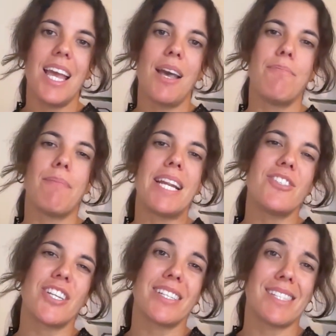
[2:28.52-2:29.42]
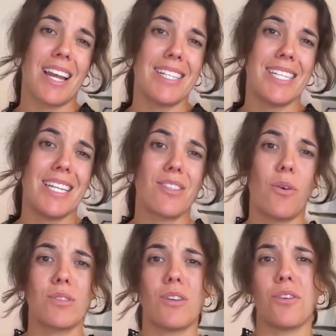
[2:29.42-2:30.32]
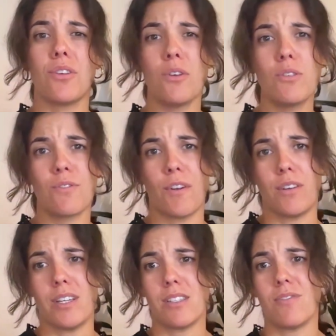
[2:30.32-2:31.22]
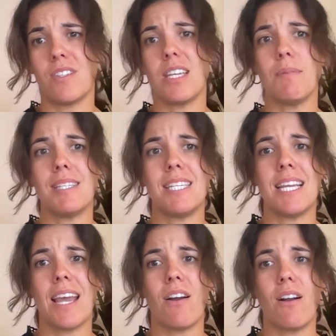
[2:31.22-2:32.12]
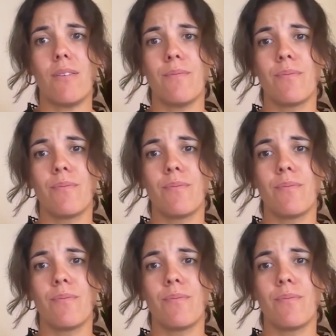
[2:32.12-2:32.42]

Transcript: Managing anxiety is also a huge focus of CBT-AR.